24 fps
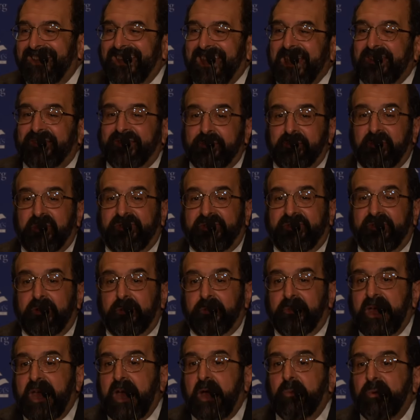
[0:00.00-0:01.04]
as a
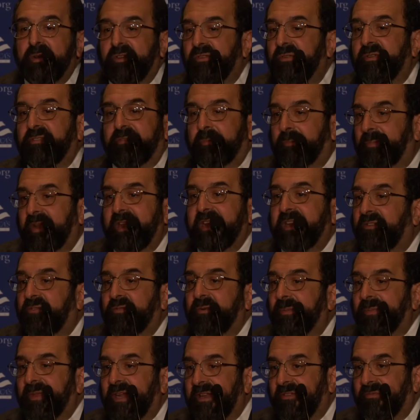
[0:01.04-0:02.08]
Muslim, how would you explain
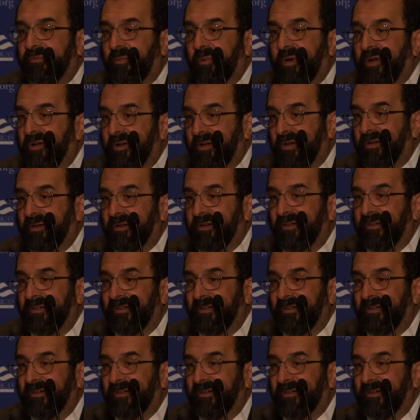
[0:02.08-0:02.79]
to him that he's wrong?